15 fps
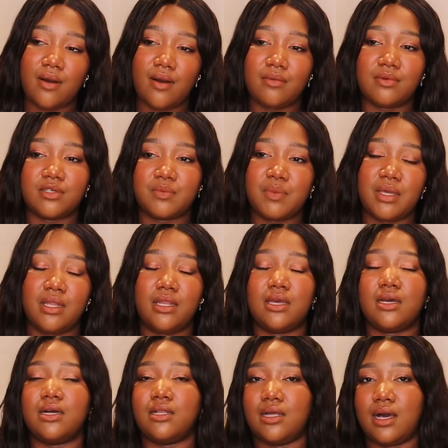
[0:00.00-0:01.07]
almost
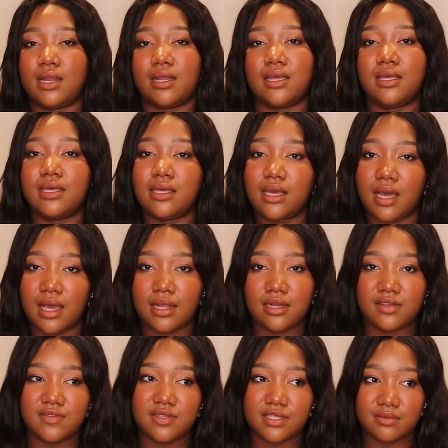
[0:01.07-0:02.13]
pina colada-y kind
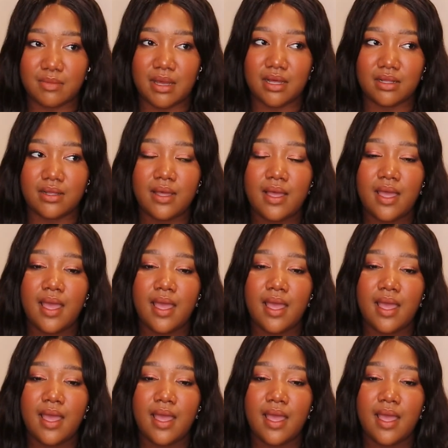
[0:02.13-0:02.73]
of smell,